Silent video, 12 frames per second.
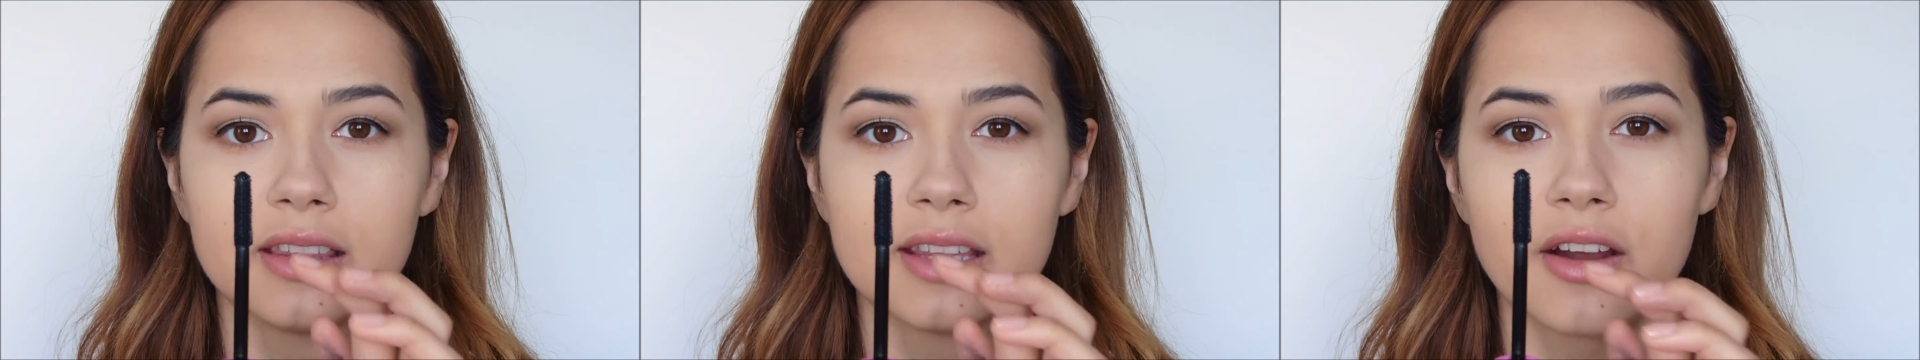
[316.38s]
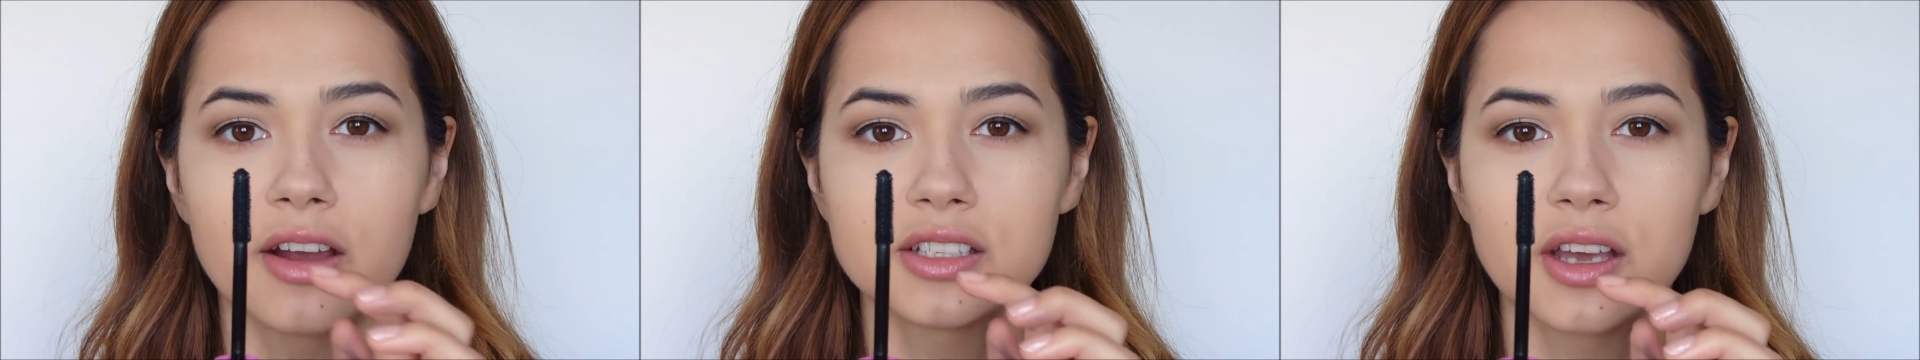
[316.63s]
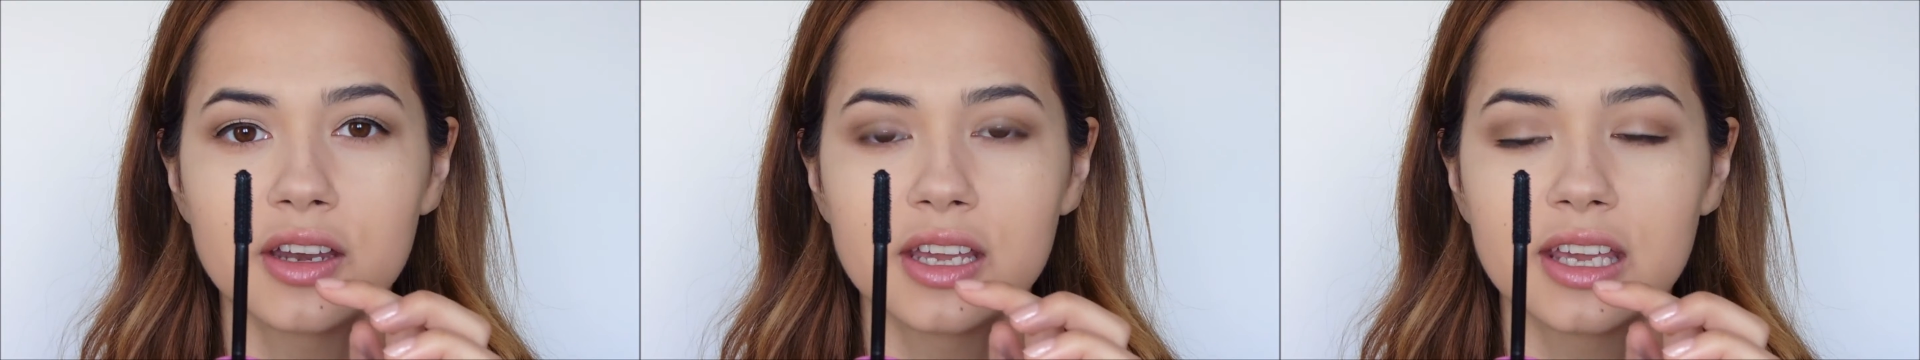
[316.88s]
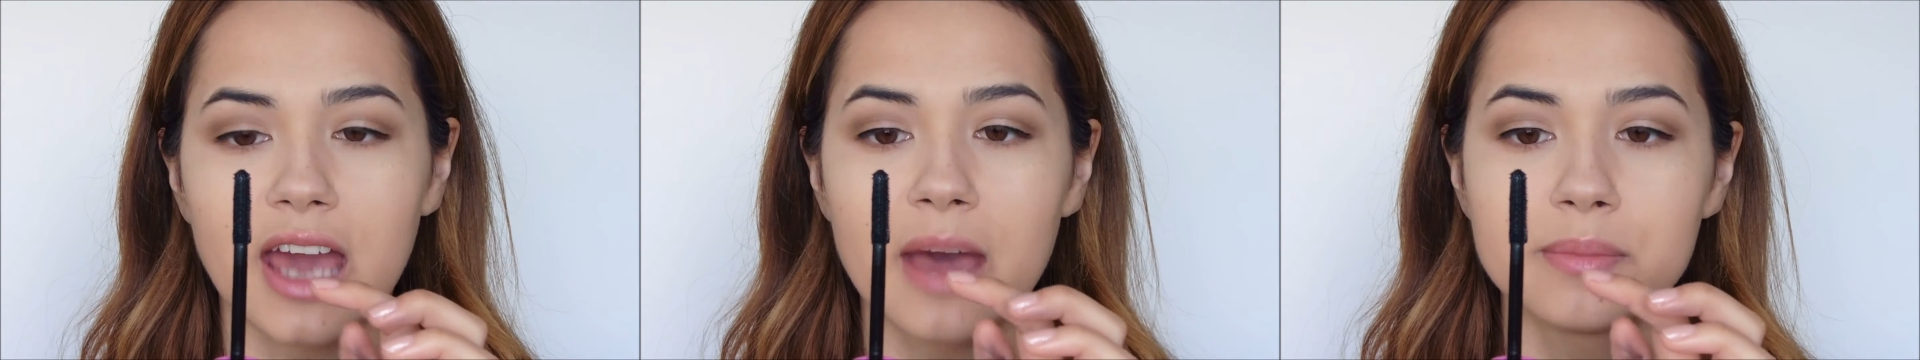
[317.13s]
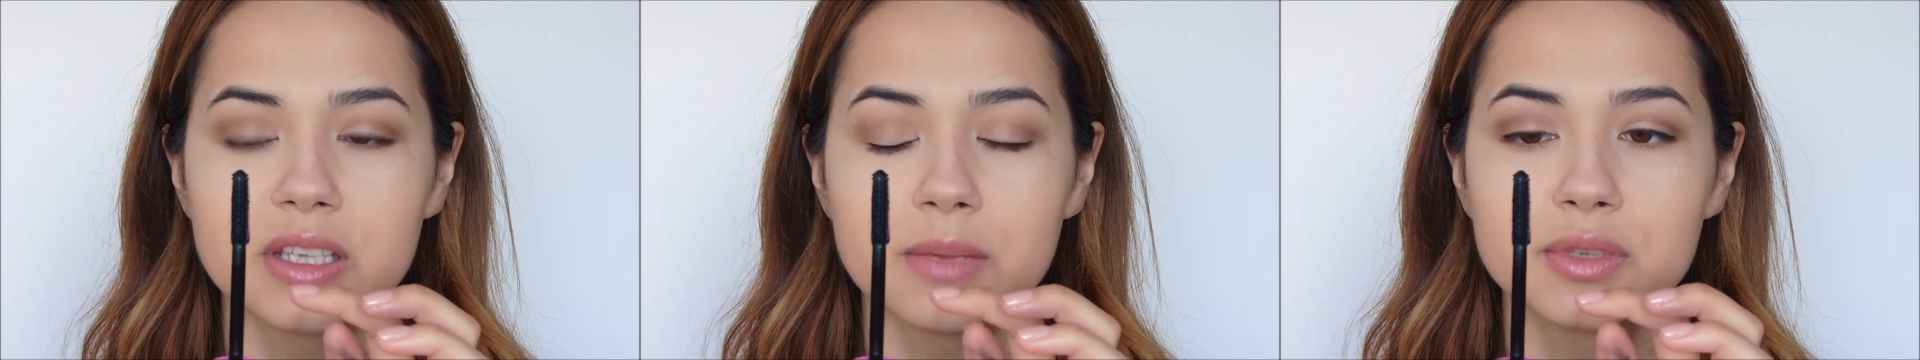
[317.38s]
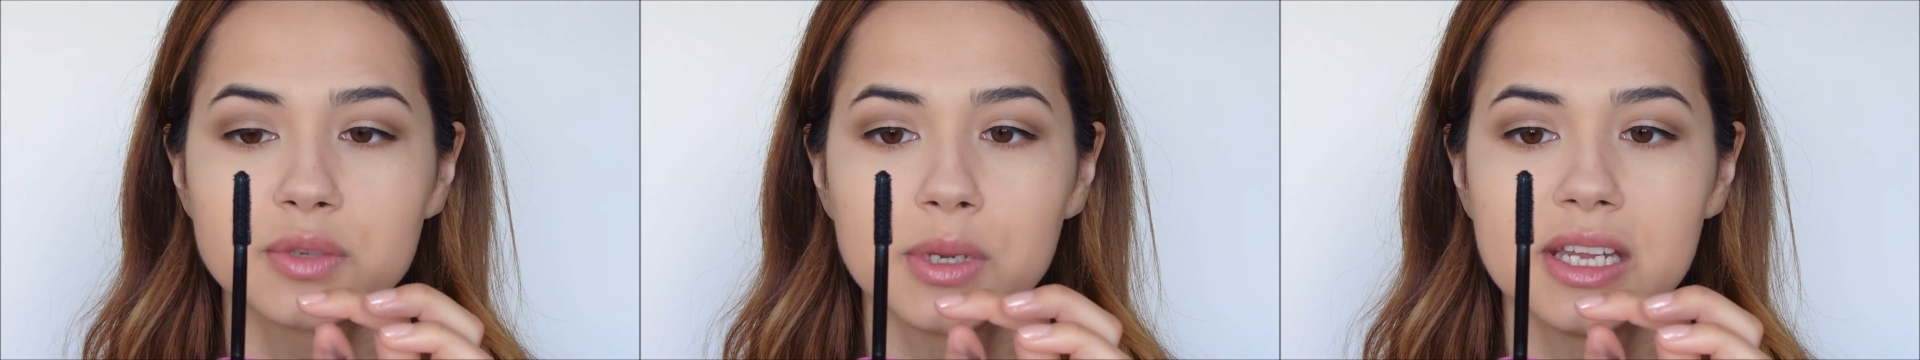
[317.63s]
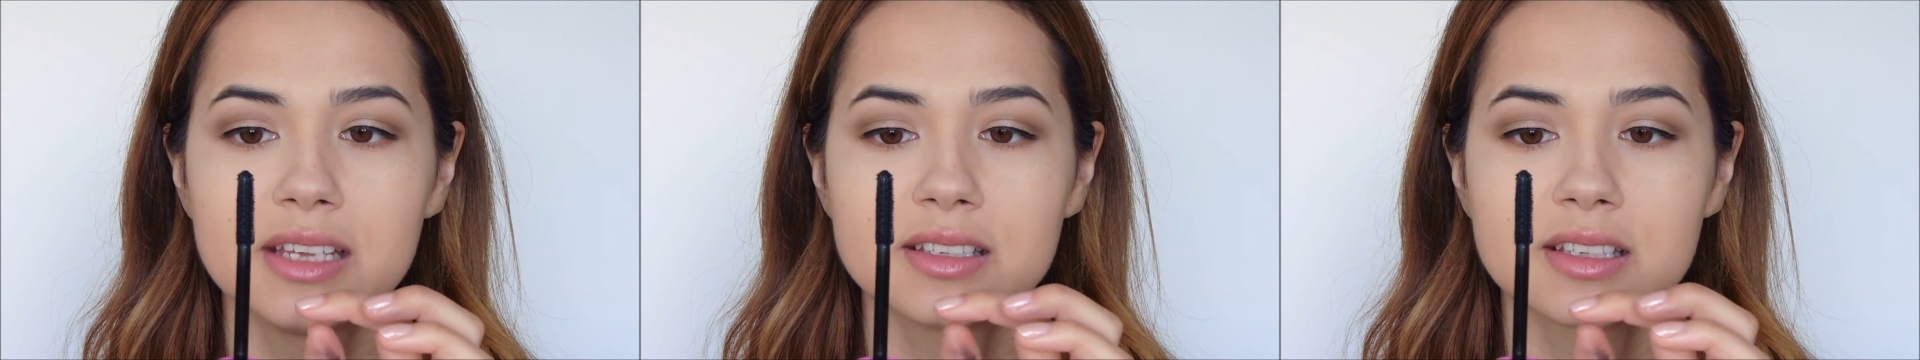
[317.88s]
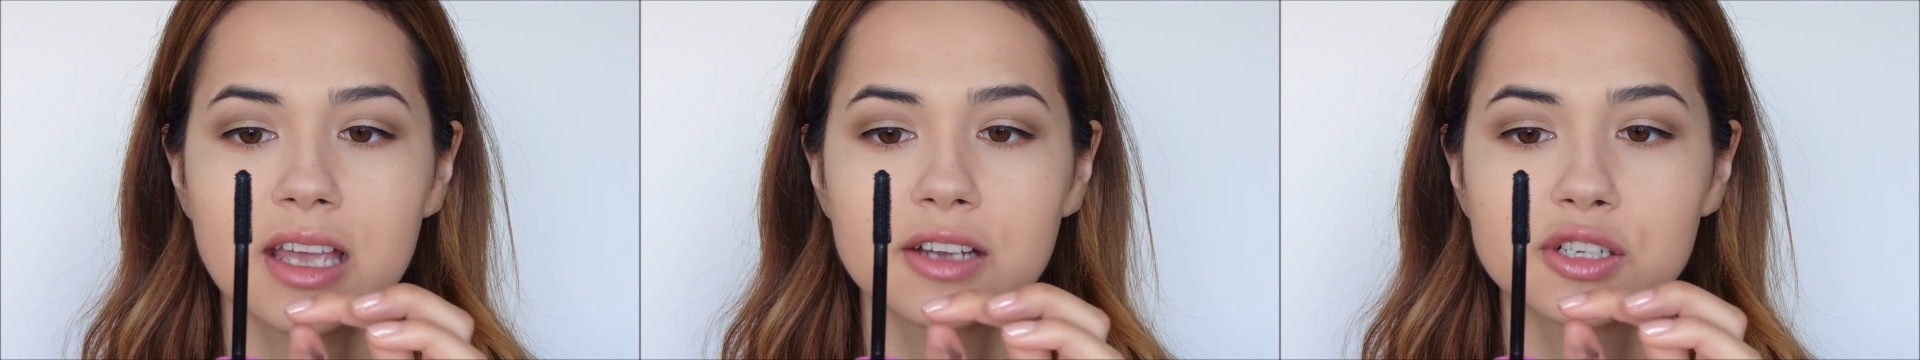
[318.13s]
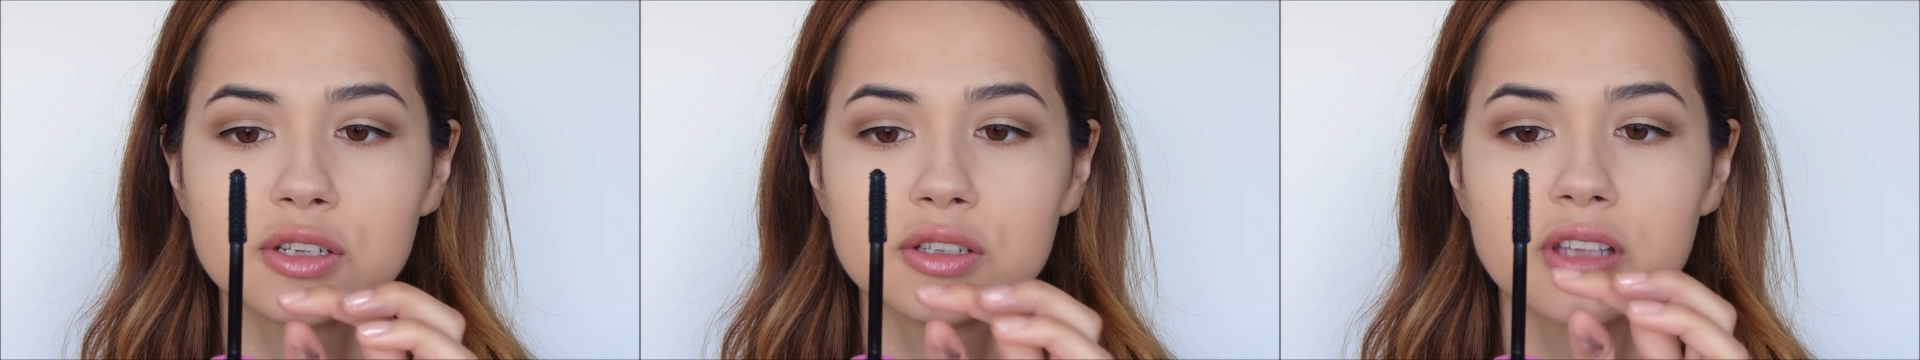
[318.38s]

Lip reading: There are tiny gaps in between each section,